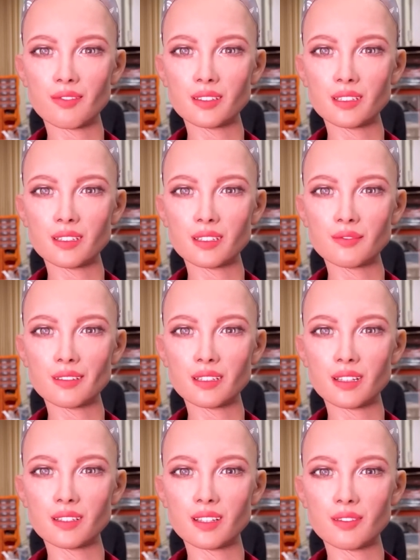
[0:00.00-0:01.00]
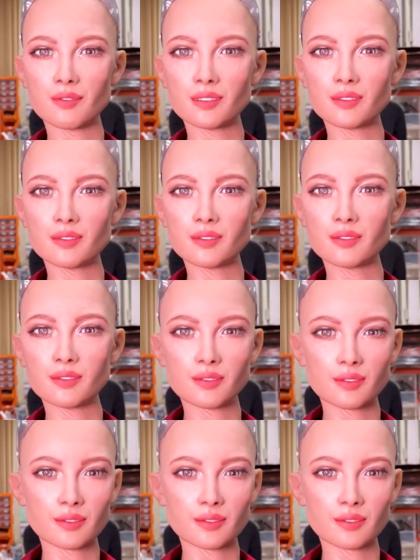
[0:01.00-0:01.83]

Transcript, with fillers: and artificial intelligence.